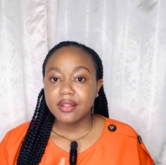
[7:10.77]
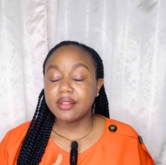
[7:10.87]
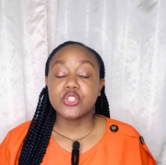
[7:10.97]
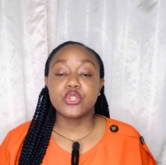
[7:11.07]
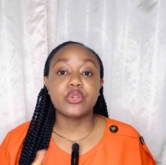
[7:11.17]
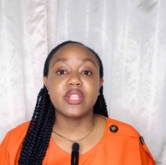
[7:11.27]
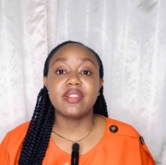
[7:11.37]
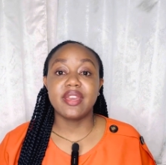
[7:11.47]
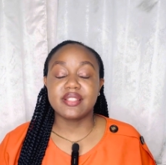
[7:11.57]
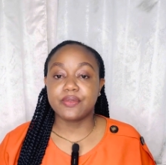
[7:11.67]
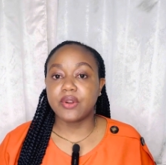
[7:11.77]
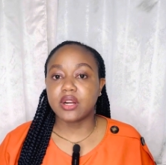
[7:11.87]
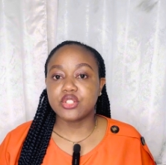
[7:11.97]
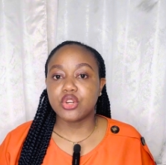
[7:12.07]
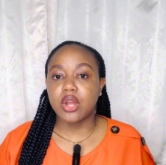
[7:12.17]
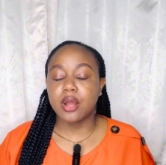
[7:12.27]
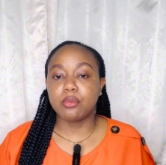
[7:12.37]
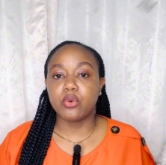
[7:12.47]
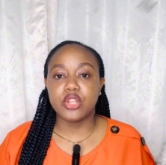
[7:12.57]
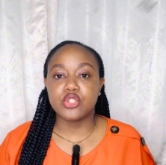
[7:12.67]
So the next factor
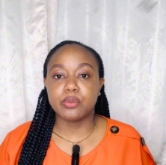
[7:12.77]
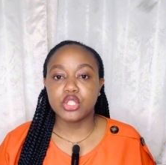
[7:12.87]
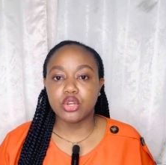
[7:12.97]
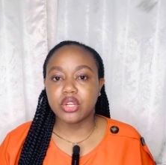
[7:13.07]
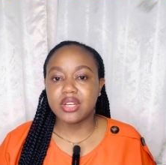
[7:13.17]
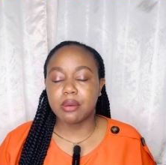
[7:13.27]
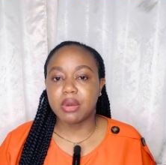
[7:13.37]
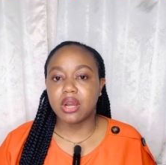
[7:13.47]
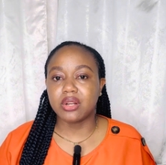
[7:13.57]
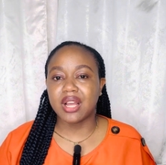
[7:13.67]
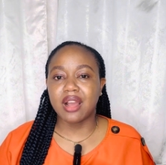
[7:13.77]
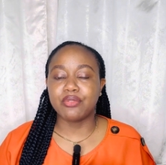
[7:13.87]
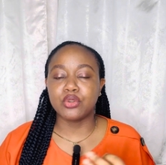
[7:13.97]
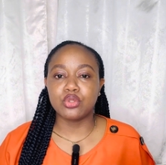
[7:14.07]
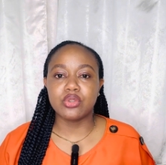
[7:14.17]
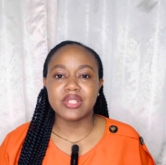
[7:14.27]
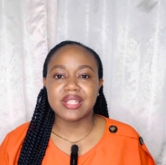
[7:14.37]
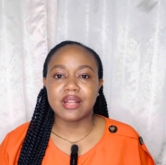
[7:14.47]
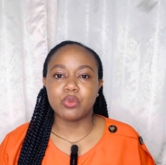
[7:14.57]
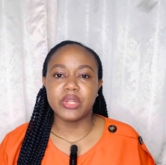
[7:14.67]
I'm going to be talking about are for
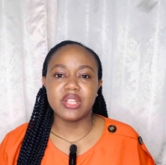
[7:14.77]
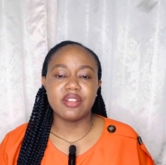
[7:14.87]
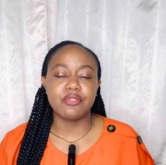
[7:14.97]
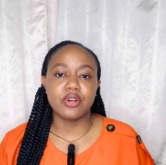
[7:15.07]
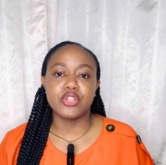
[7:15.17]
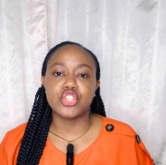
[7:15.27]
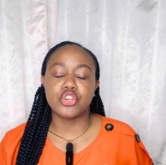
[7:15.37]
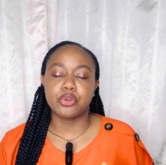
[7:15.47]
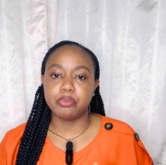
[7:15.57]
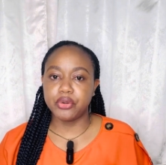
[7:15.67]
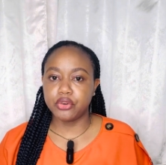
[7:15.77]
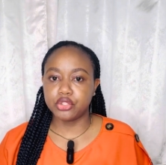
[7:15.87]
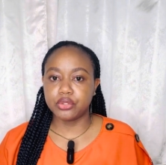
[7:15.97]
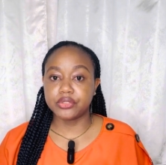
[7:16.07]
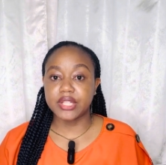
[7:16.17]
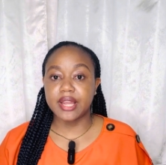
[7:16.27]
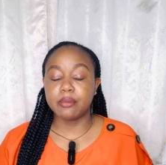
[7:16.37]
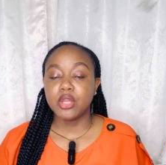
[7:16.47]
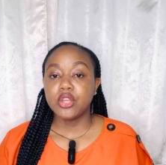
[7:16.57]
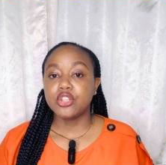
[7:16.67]
those that within a very short period of
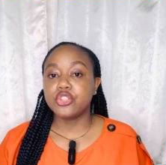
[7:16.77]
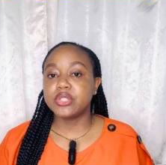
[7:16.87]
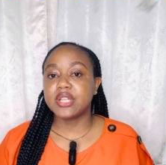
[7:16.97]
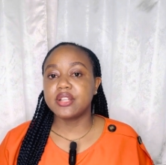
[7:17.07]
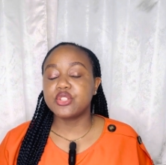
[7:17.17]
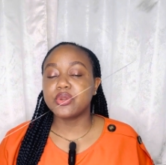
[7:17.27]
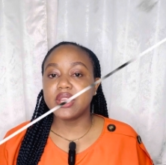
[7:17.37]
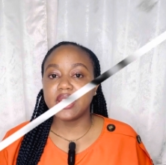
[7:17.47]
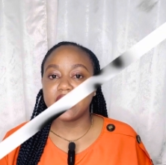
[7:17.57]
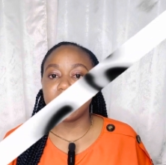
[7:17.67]
time, you tend to gain a